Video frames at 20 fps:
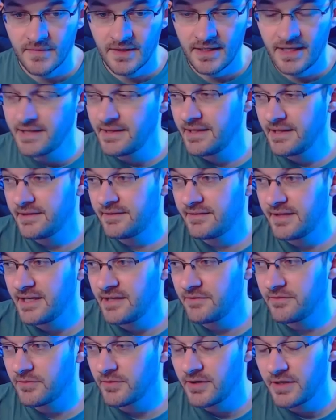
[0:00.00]
And they
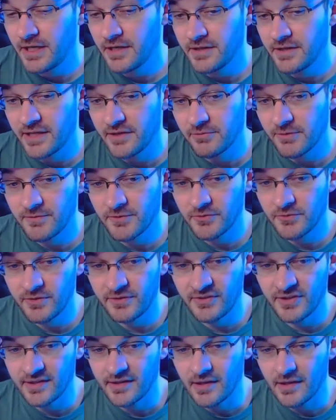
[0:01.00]
stated here that 343
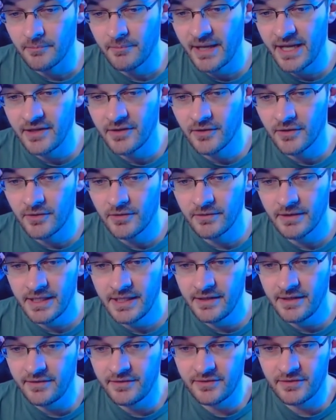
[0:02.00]
says that their main goal
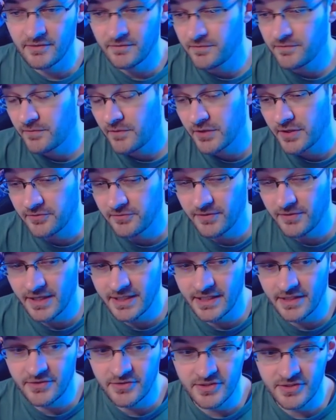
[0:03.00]
is for this
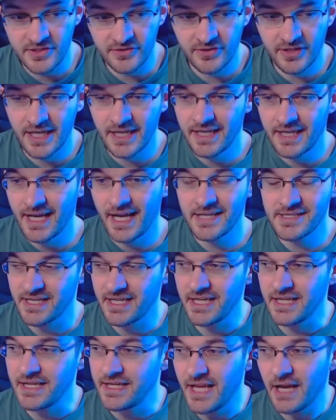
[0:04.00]
flighting to just kind of catch
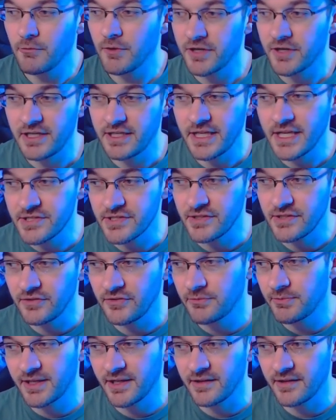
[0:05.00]
any networking
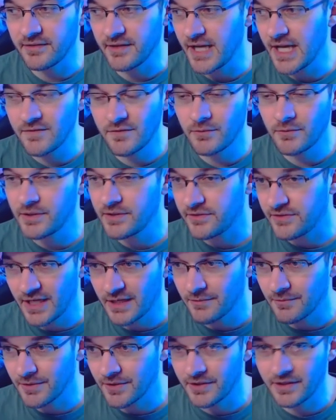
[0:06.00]
issues, because everyone's
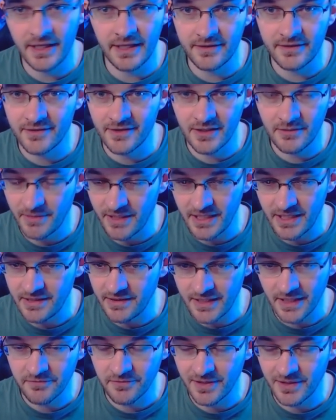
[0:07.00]
network is going to be
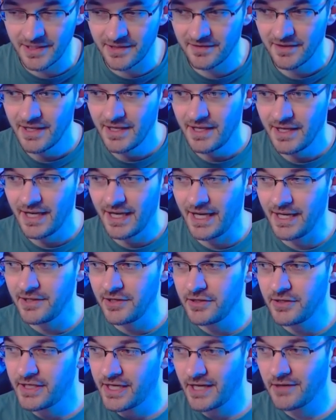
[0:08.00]
different and
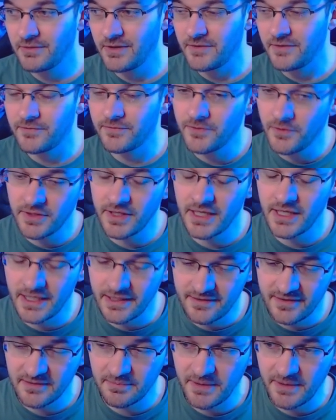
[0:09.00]
you can't really fully
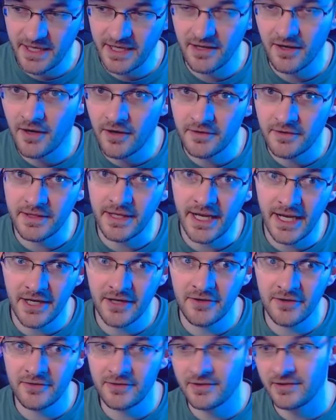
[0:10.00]
anticipate all the
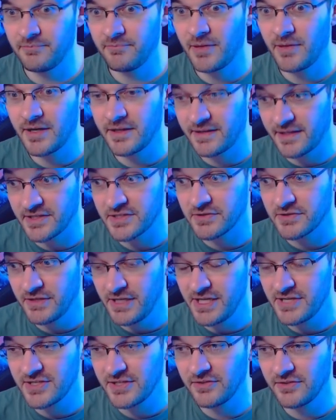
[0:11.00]
errors and potential
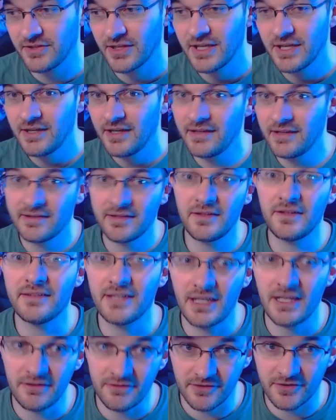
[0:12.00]
issues until it's
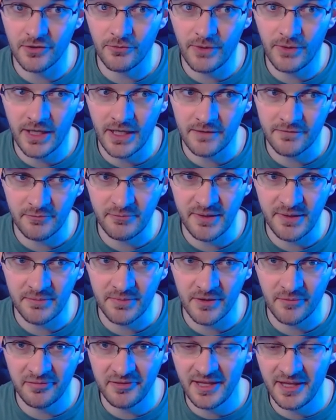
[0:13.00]
out into the wild for people
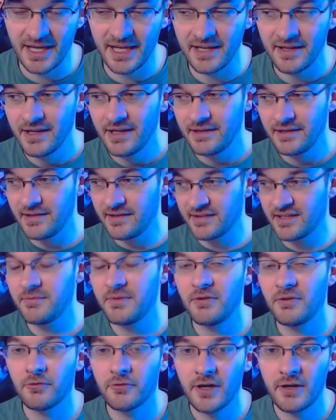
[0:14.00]
to play. This is going
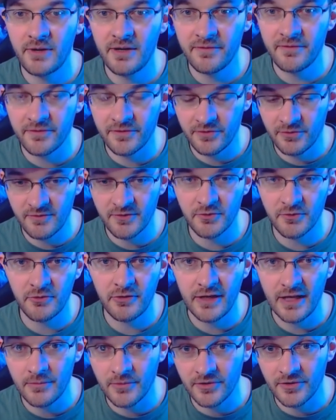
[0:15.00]
to be a great way for 343
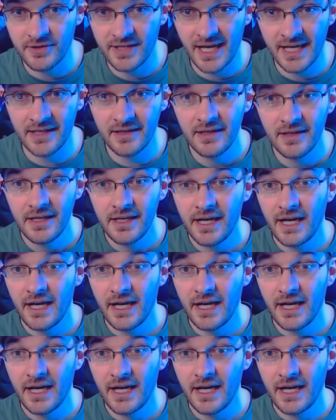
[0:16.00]
to get more data.